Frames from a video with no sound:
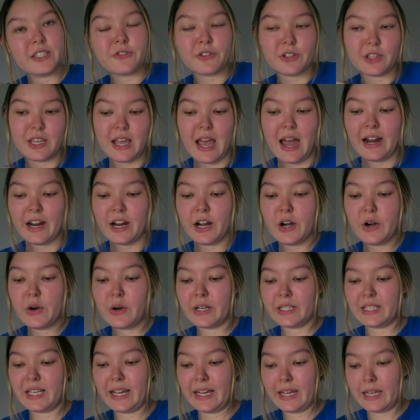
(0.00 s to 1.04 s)
for the echo
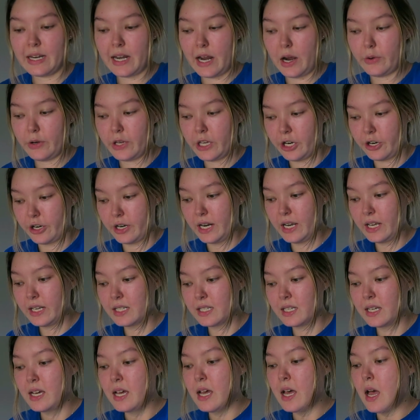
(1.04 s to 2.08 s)
because I can now hear
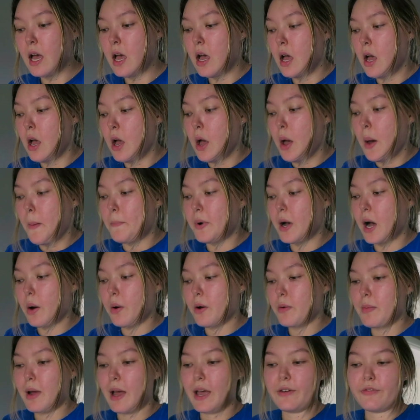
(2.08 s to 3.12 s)
it. But
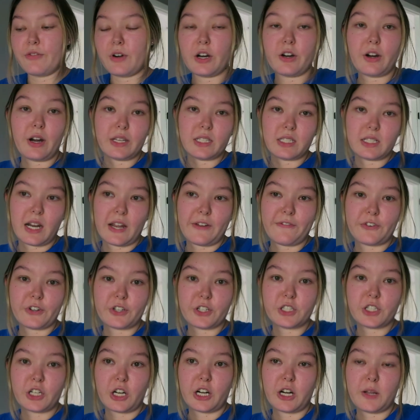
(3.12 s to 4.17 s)
when my friend Grace and I
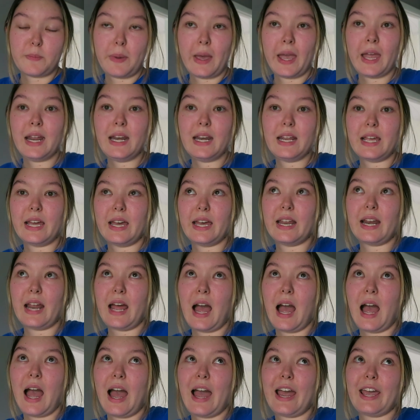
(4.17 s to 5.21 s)
first started painting
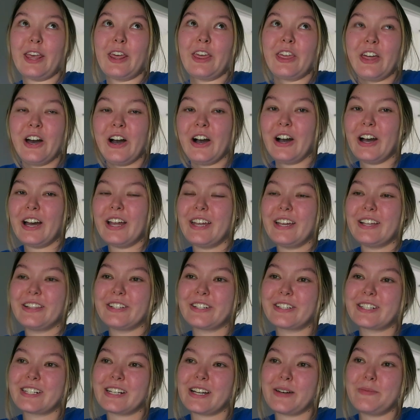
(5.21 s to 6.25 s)
it, I thought it
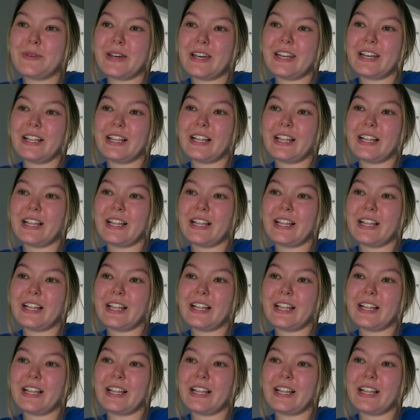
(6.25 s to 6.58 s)
looked a bit